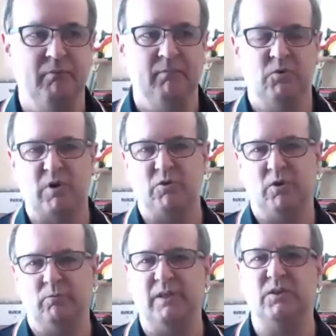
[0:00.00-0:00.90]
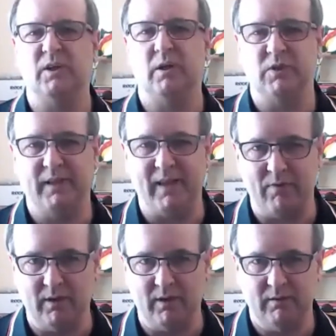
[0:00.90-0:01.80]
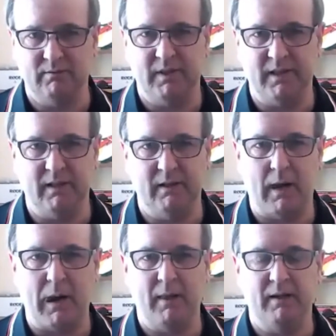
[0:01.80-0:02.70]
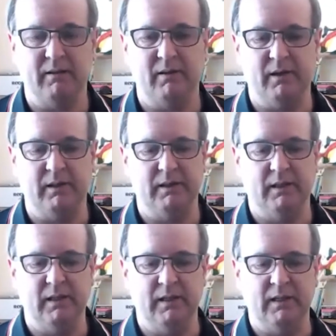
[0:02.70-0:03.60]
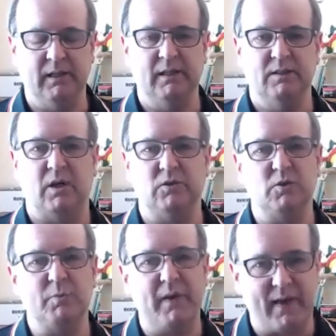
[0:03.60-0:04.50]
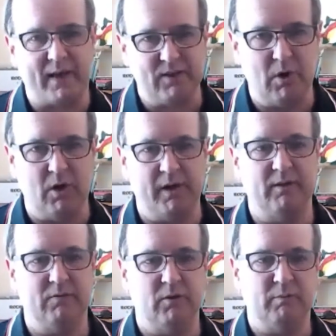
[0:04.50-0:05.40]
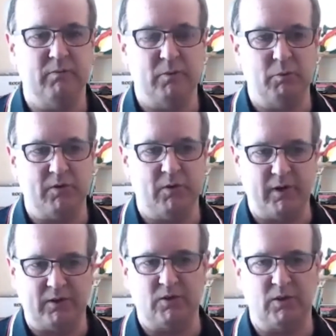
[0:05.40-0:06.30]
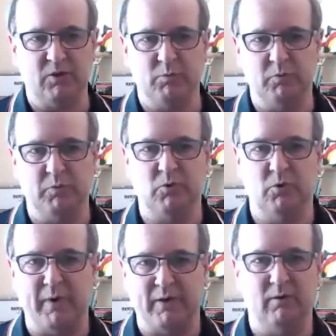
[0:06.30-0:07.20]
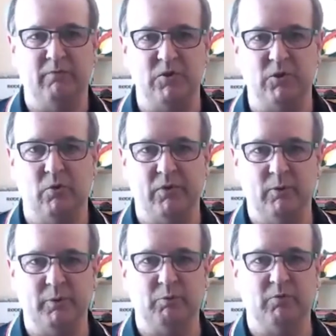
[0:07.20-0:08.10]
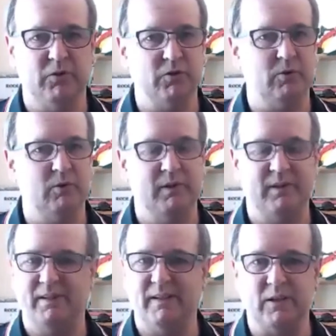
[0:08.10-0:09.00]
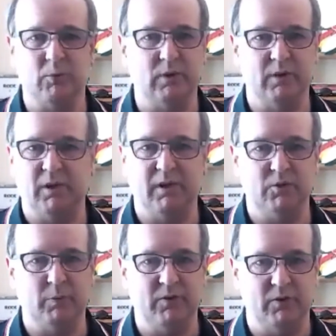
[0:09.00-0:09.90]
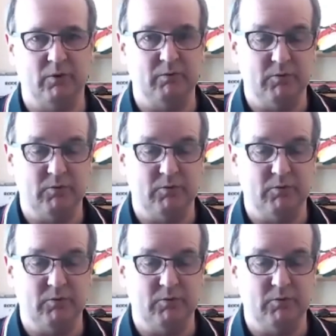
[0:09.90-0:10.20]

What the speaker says: Stretching and releasing go together here. Okay. So just bear that in mind from whether you're an exercise, movement or manual or physical therapy professional. It equally applies to whether you're